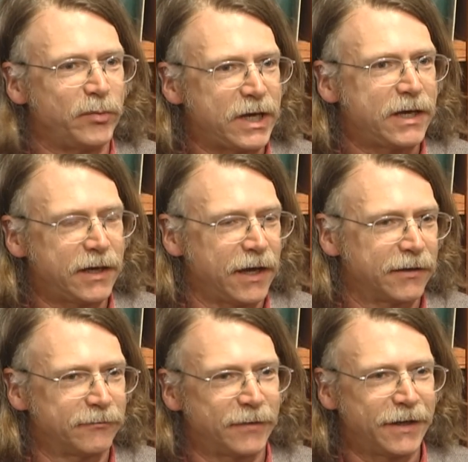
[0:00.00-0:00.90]
being
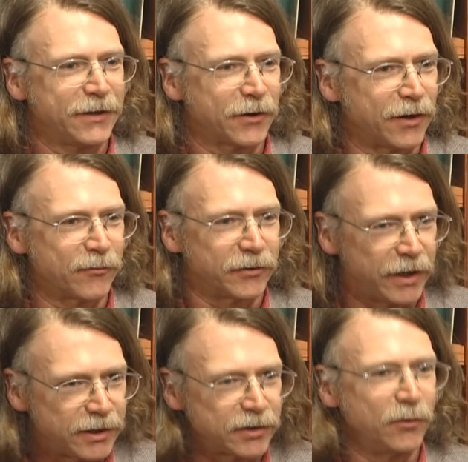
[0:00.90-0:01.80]
and uh,
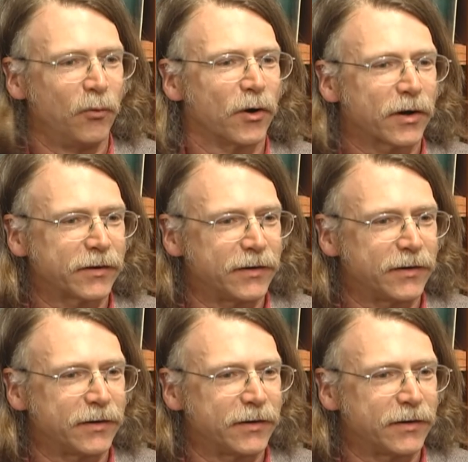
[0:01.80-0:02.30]
related to the work,